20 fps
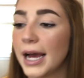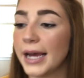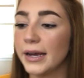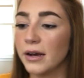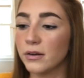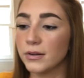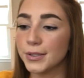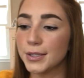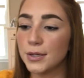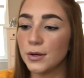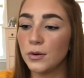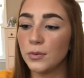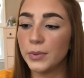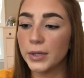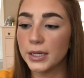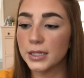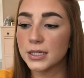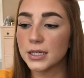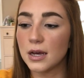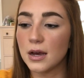I also
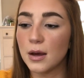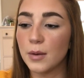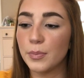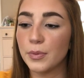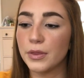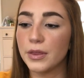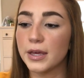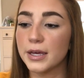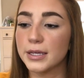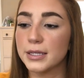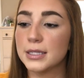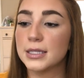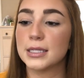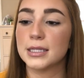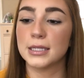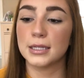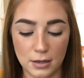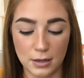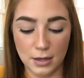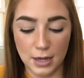picked up
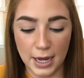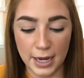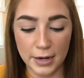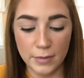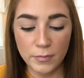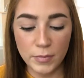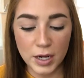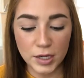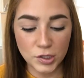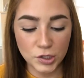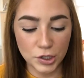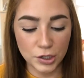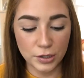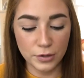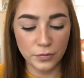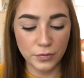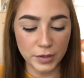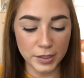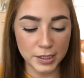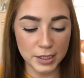this, I'm not
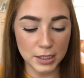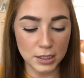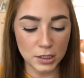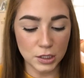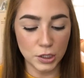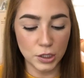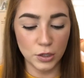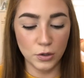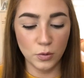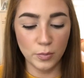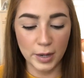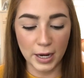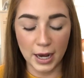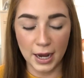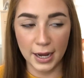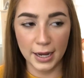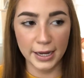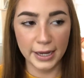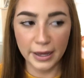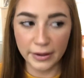sure if this is new, but
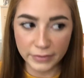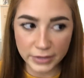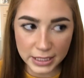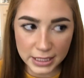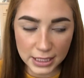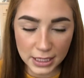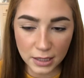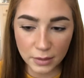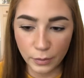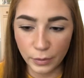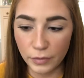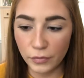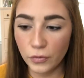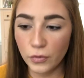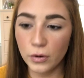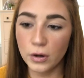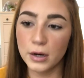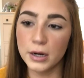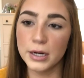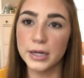I haven't seen it
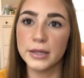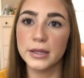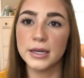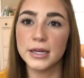before.